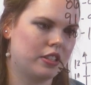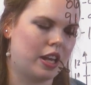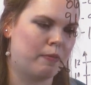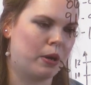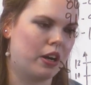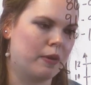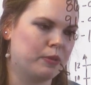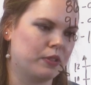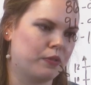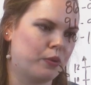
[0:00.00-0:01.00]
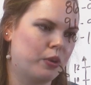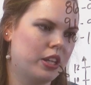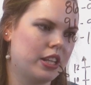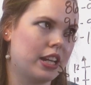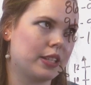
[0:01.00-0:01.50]
that bar up to
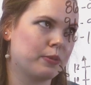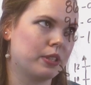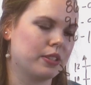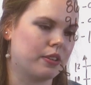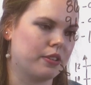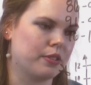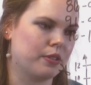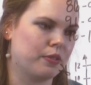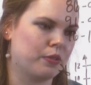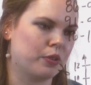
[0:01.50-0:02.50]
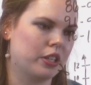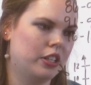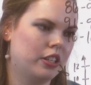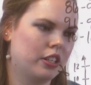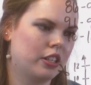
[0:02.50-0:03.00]
four. The next one is also four.